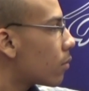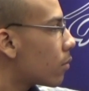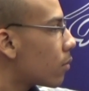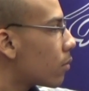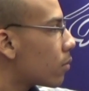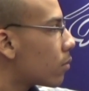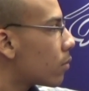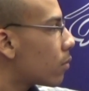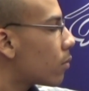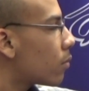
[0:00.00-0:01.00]

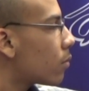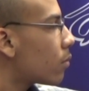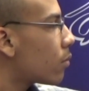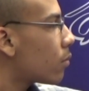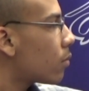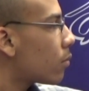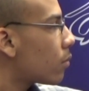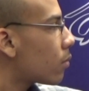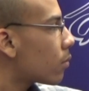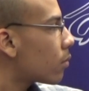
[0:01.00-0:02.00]

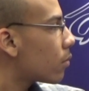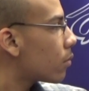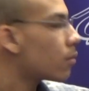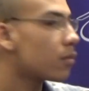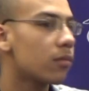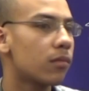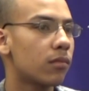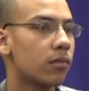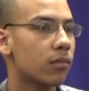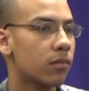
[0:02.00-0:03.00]

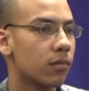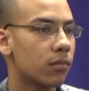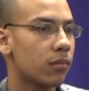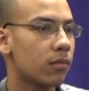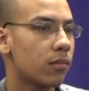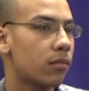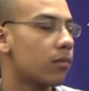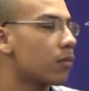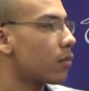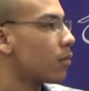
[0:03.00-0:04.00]

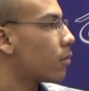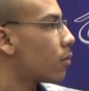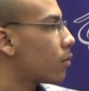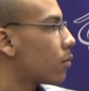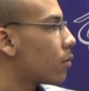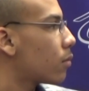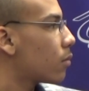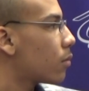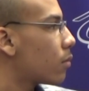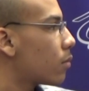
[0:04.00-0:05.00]

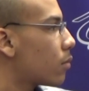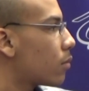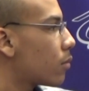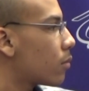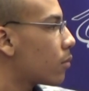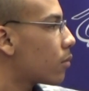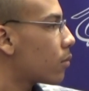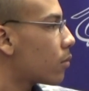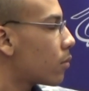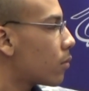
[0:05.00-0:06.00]

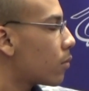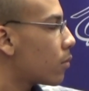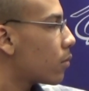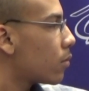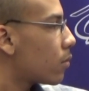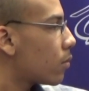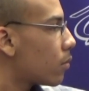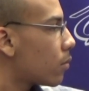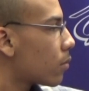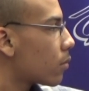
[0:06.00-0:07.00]

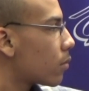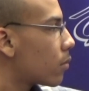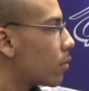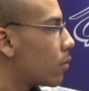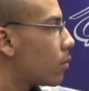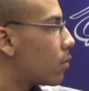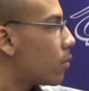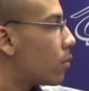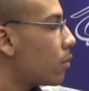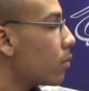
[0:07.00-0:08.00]
(not speaking)